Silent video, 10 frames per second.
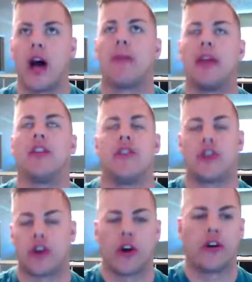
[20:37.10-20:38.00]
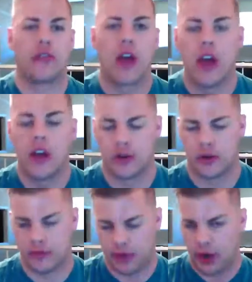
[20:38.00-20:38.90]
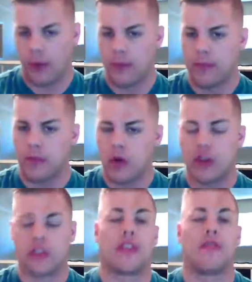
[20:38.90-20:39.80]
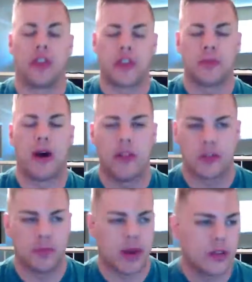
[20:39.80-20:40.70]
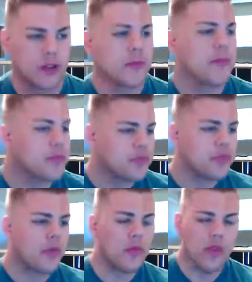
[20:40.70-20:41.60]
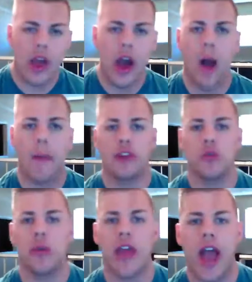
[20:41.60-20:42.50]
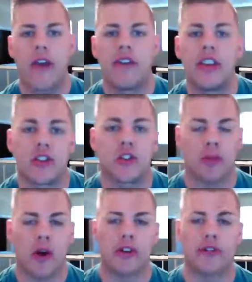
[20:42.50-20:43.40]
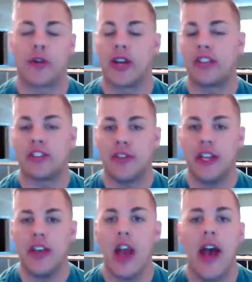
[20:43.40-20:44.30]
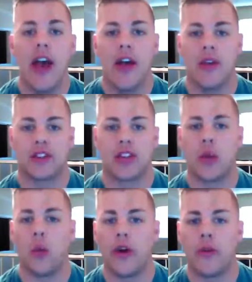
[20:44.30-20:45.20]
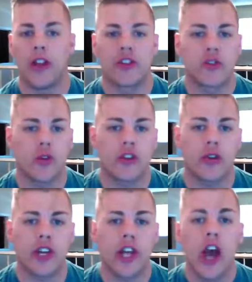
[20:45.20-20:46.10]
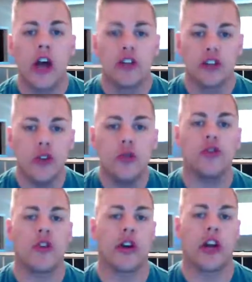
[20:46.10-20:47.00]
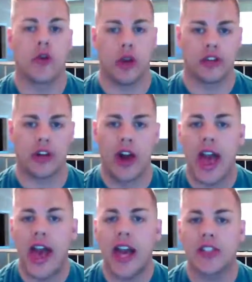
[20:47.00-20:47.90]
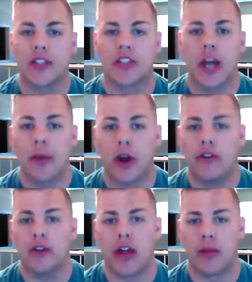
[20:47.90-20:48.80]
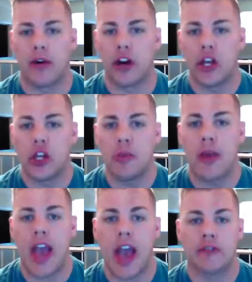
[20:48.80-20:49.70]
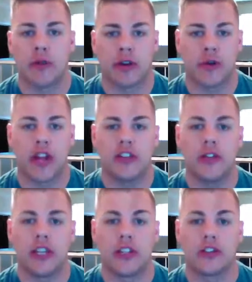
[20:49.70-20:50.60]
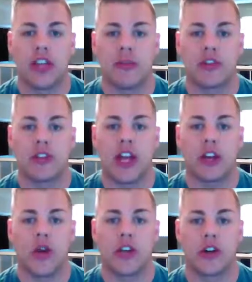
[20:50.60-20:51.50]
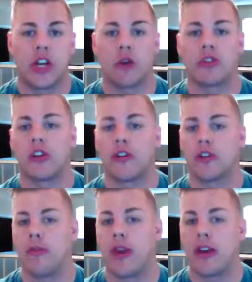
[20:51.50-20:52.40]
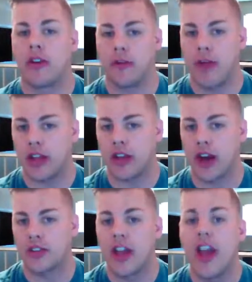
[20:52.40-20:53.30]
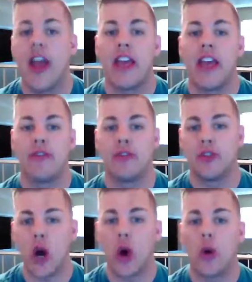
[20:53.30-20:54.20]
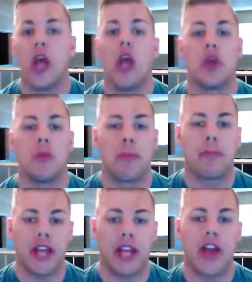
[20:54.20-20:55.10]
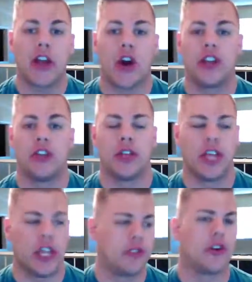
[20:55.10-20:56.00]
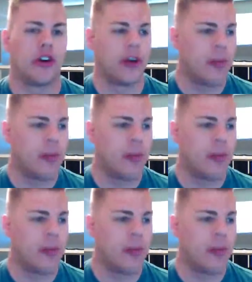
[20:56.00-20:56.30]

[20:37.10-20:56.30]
of your curve sort of creatures that fill that space. Next one we have is Spark of Creativity. This is a 1 red sorcery. Choose target creature. Exile the top card of your library. You may have Spark of Creativity deal damage to that creature equal to the card's mana cost. If you don't, you may play that card until the end of turn.